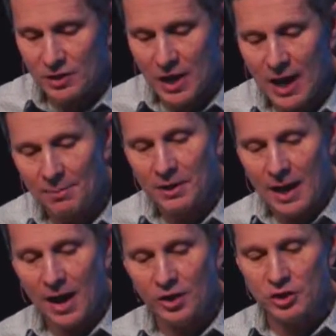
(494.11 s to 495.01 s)
time and
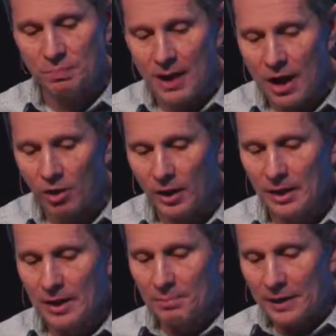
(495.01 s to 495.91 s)
knowledge and power,
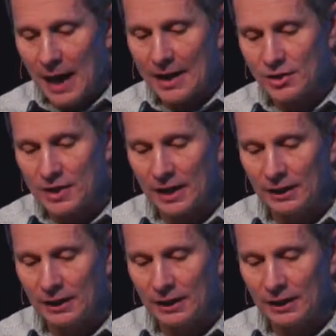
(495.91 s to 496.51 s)
but God is not